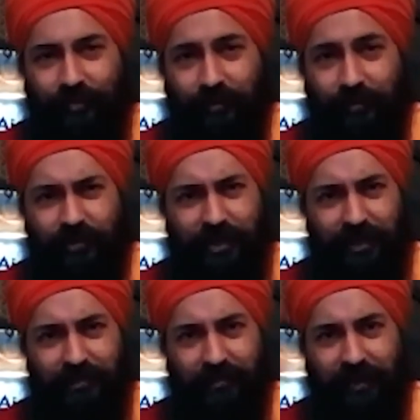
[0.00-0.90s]
She's
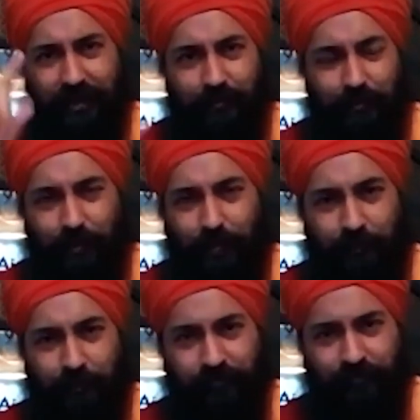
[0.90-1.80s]
everywhere.
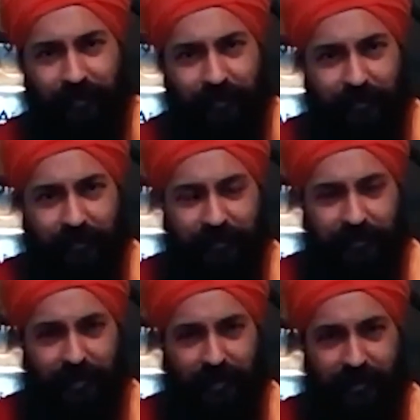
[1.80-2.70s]
Uh, her
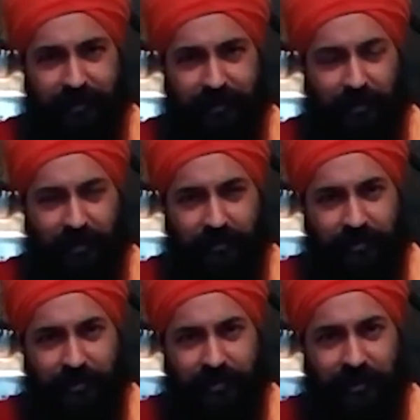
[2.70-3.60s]
sacred
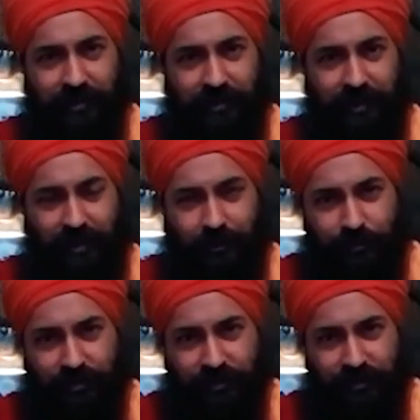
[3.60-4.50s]
space, her sacred
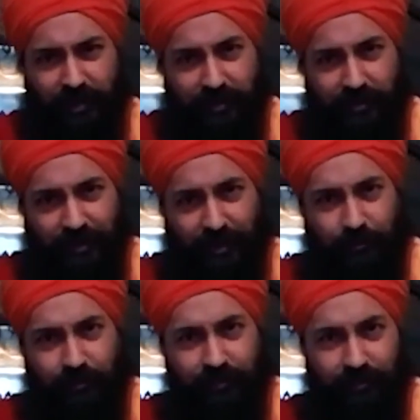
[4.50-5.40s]
house, her sacred
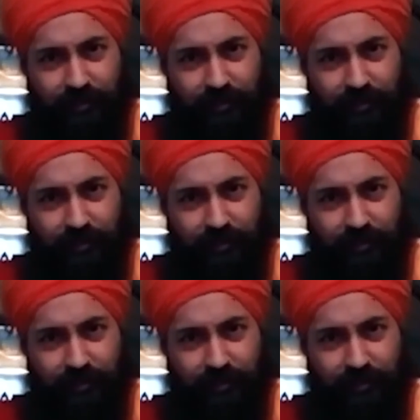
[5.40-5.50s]
crown